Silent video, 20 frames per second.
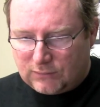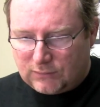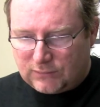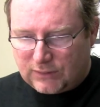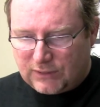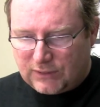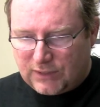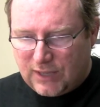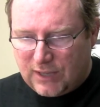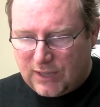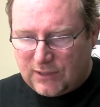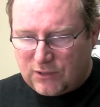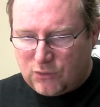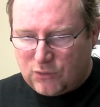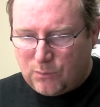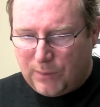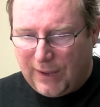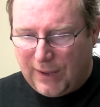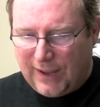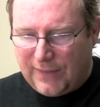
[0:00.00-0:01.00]
It's not too
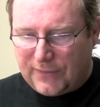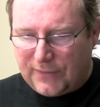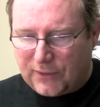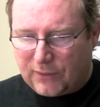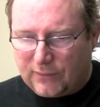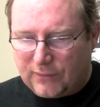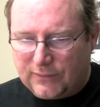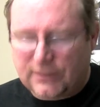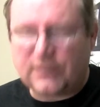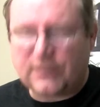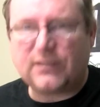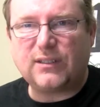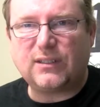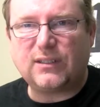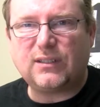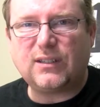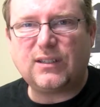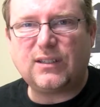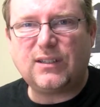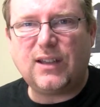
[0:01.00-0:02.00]
bad though. It
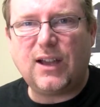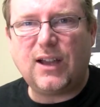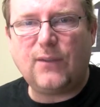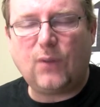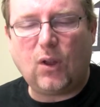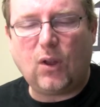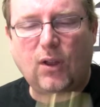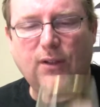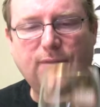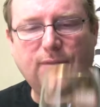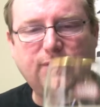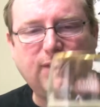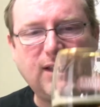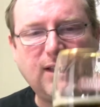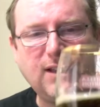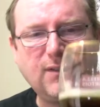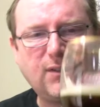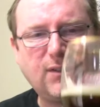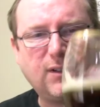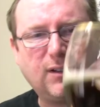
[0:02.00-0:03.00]
doesn't have a lot of
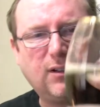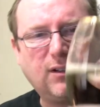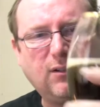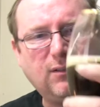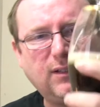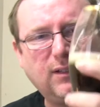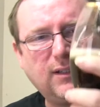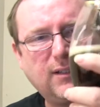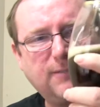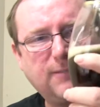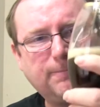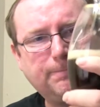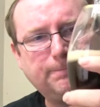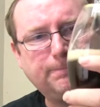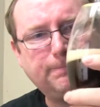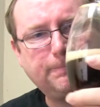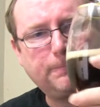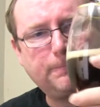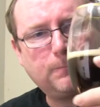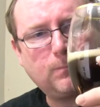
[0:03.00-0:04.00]
flavor, you know, like.
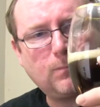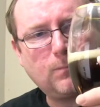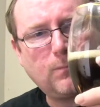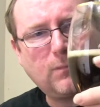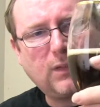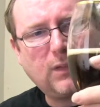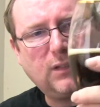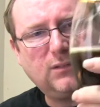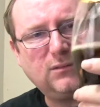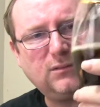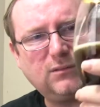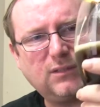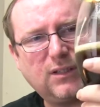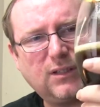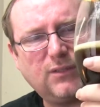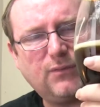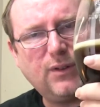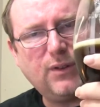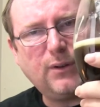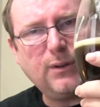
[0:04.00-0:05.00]

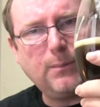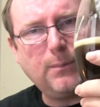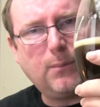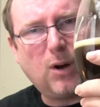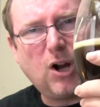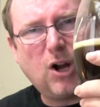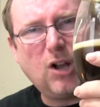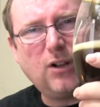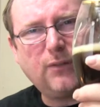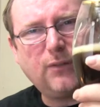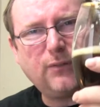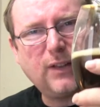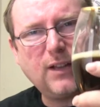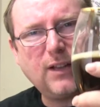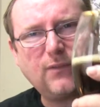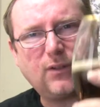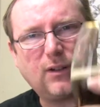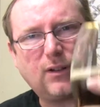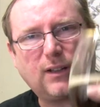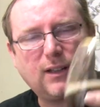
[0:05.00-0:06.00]
Very mild
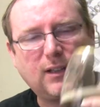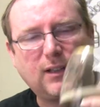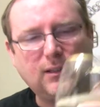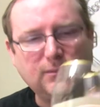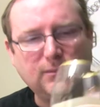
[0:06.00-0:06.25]
flavor, like